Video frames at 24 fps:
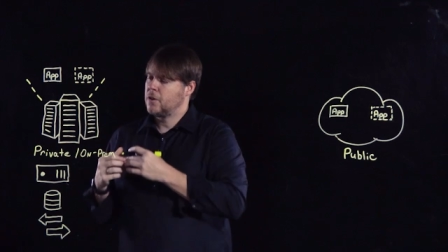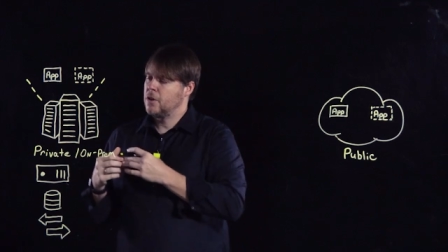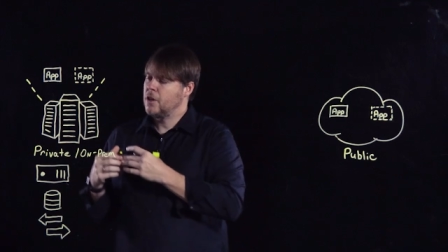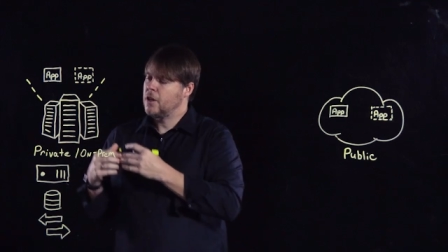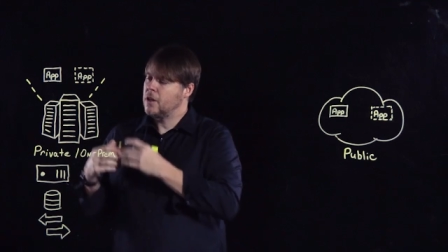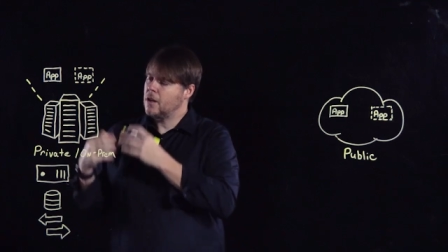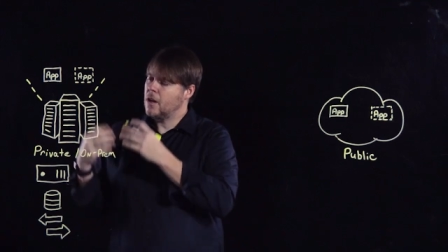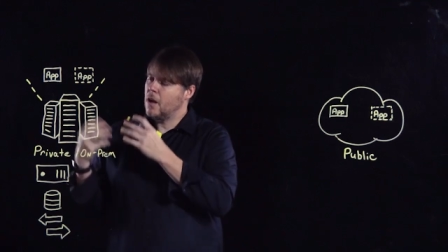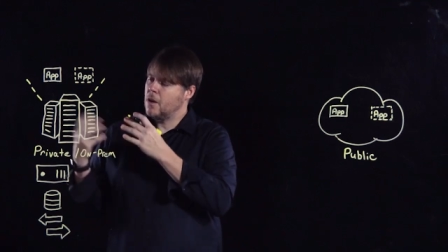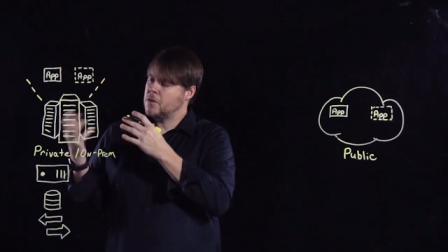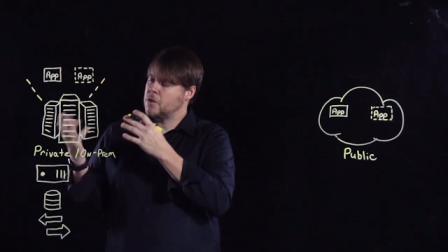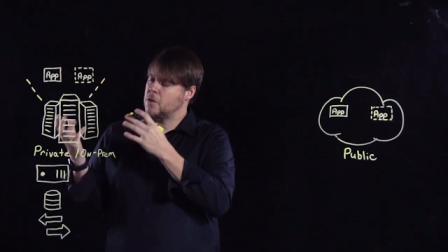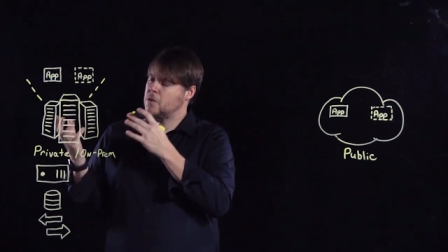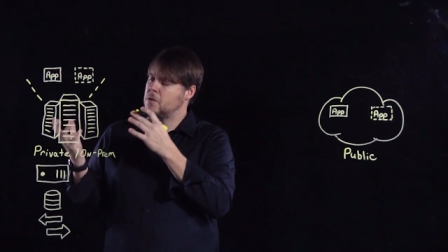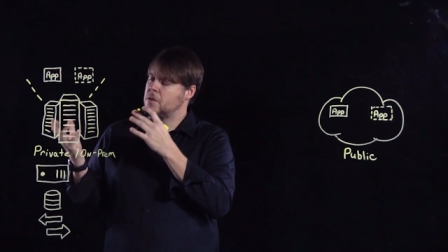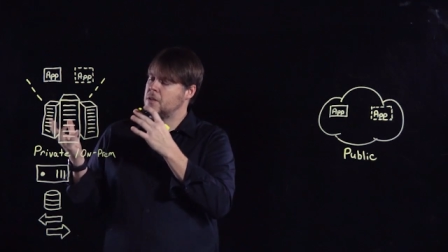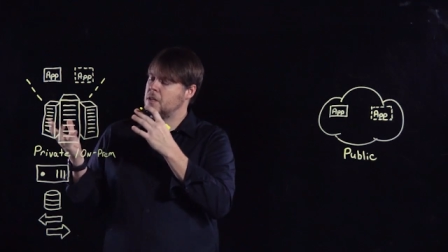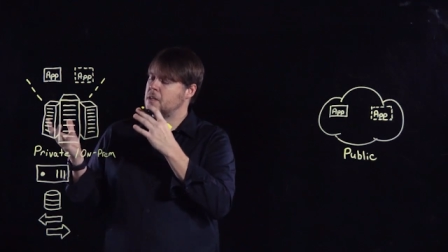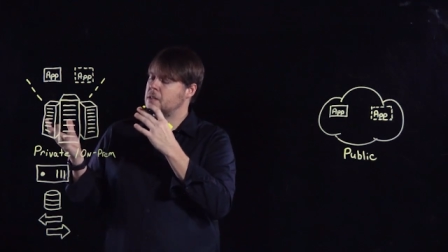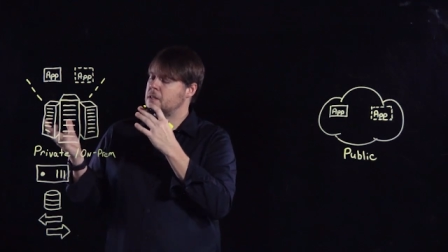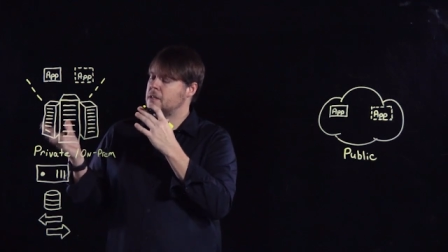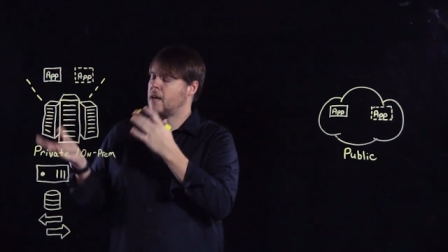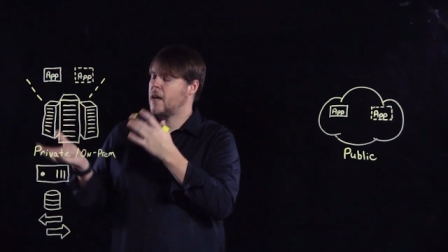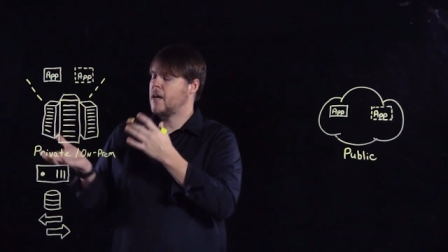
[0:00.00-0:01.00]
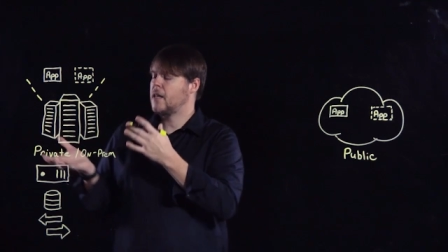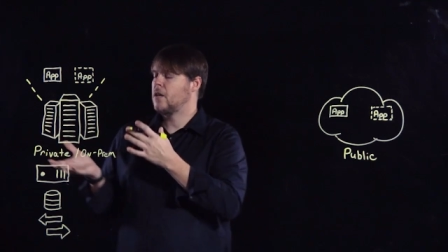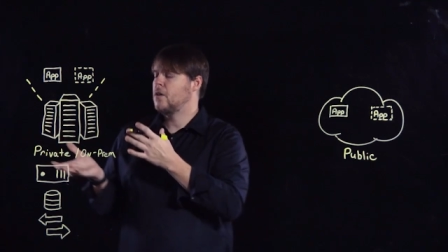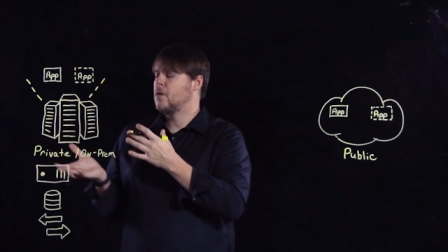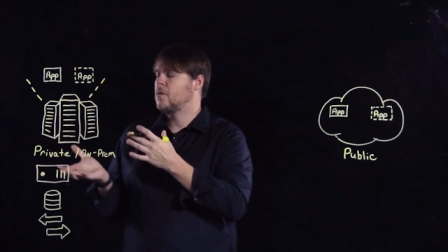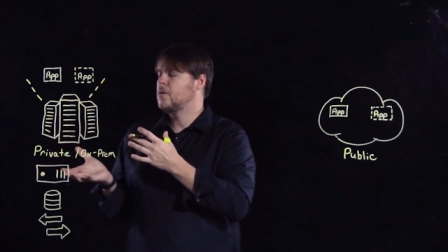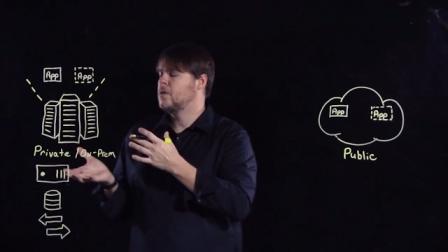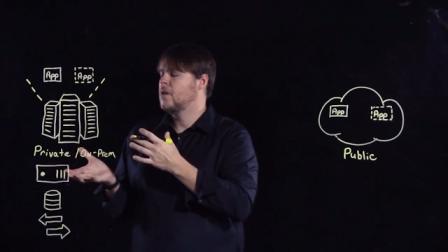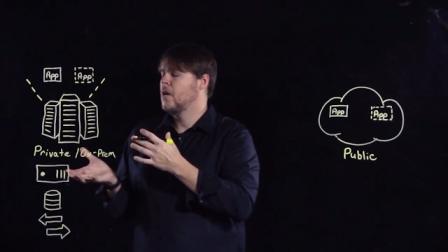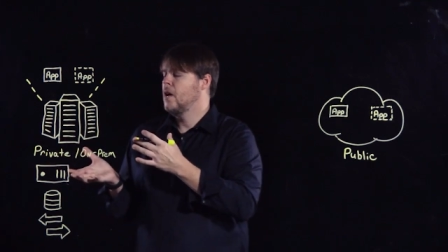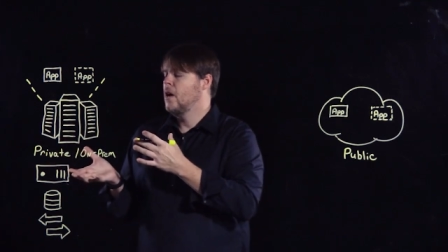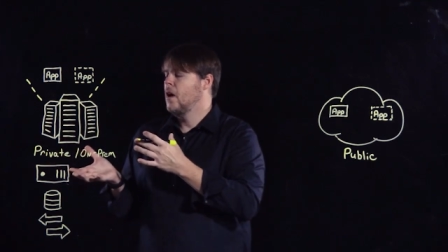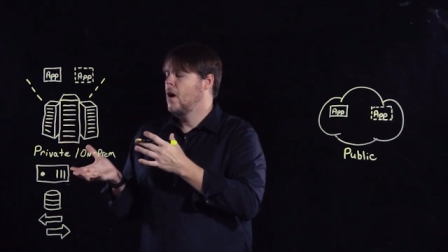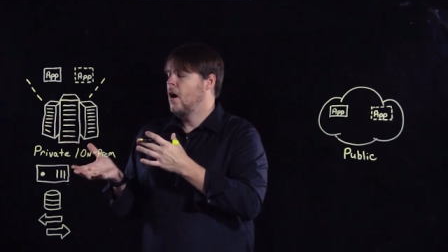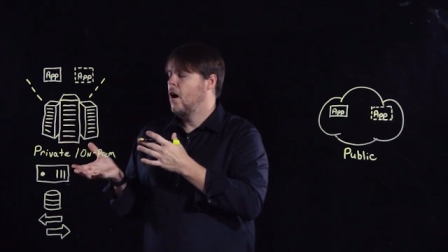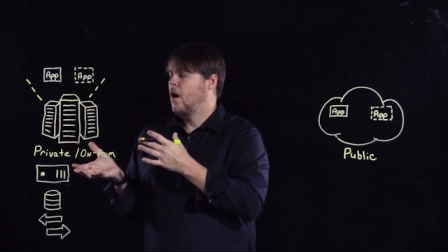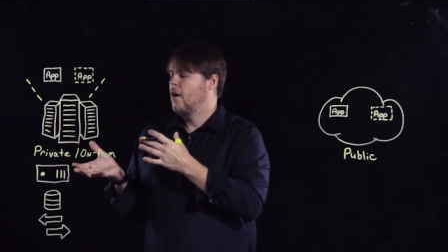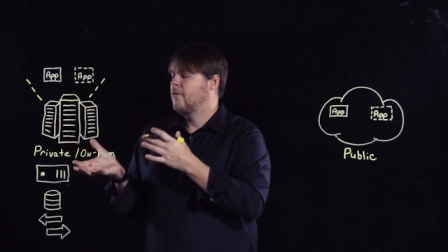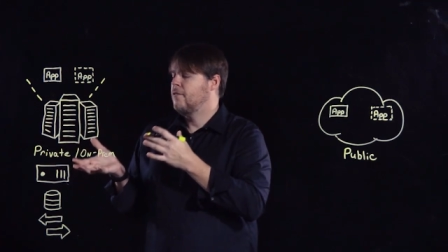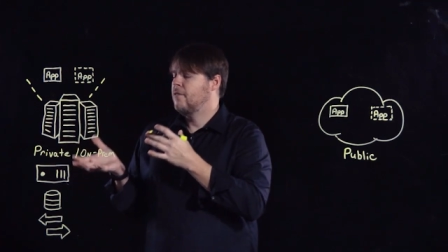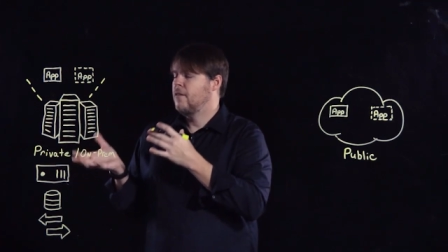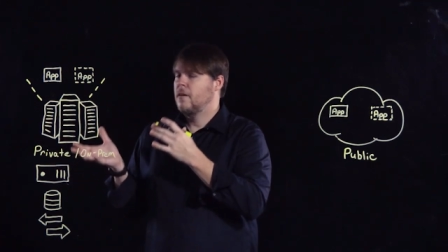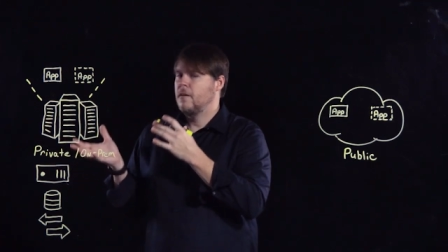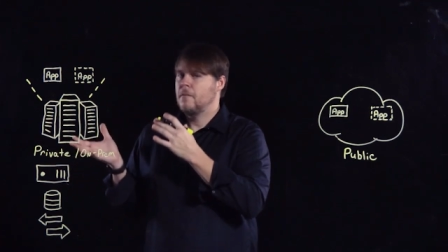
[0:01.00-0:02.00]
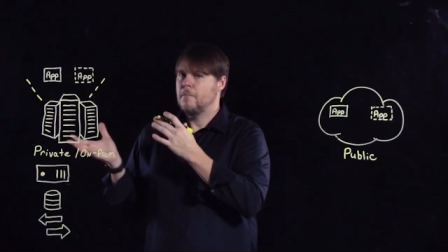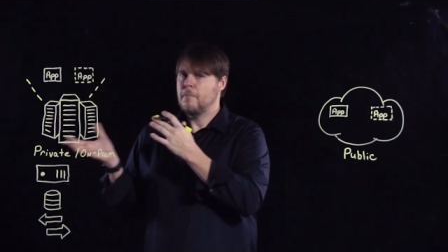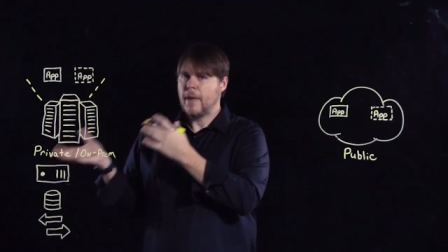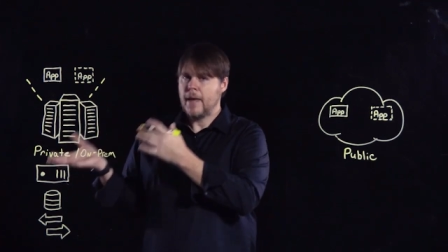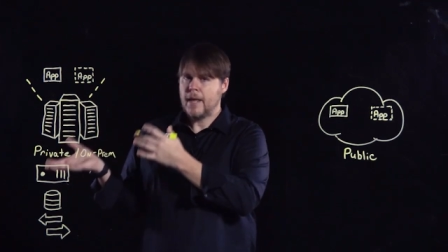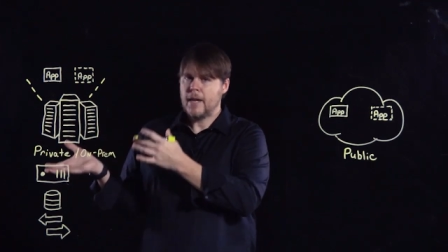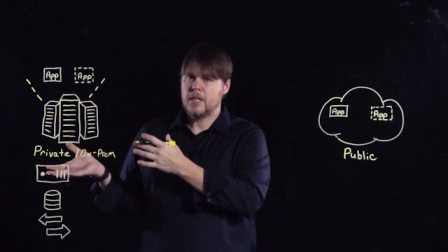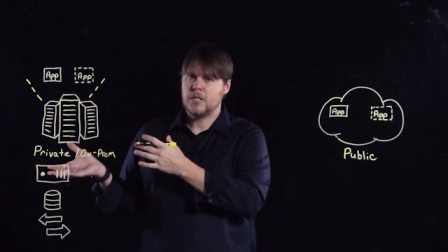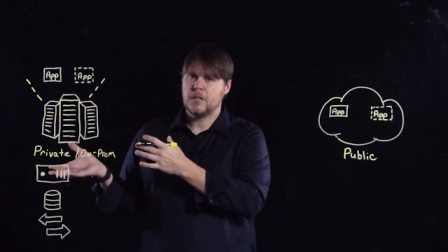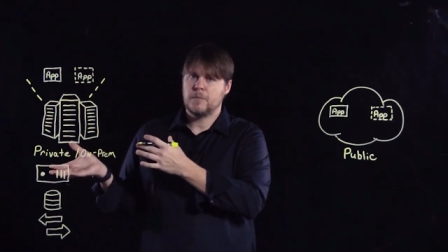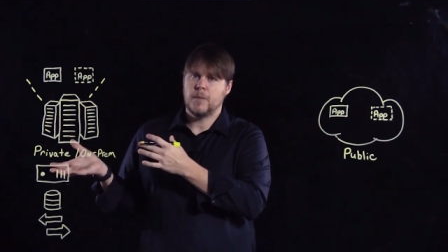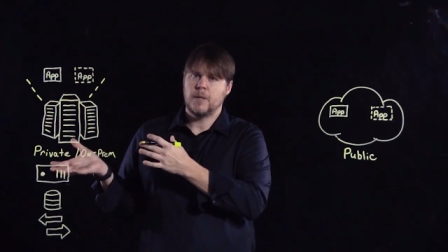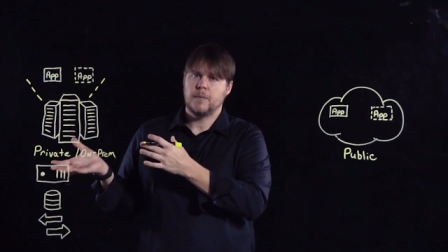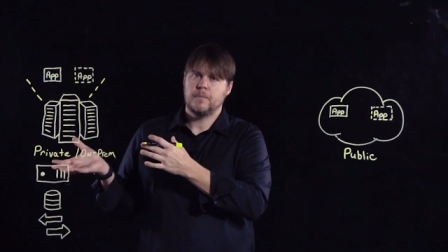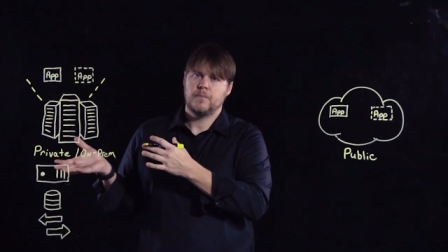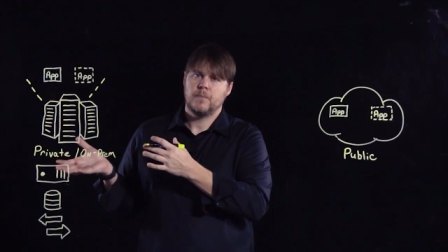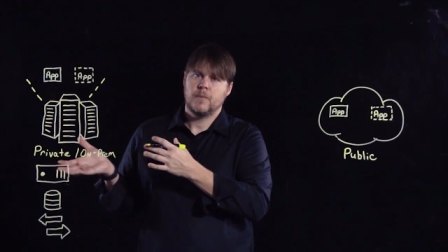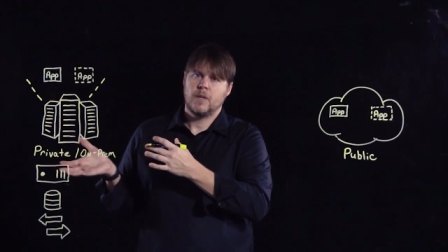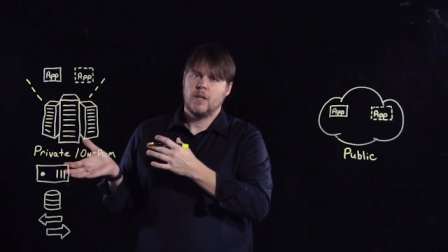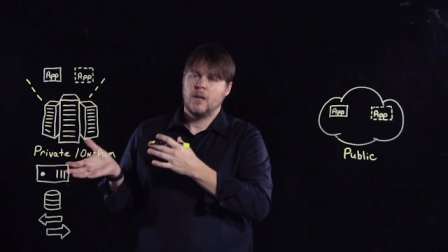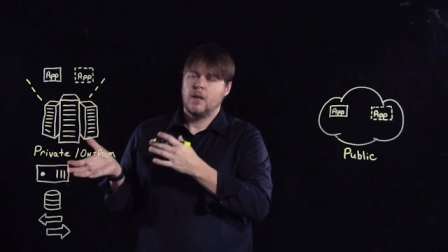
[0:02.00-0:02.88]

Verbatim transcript: you can also see silos of management,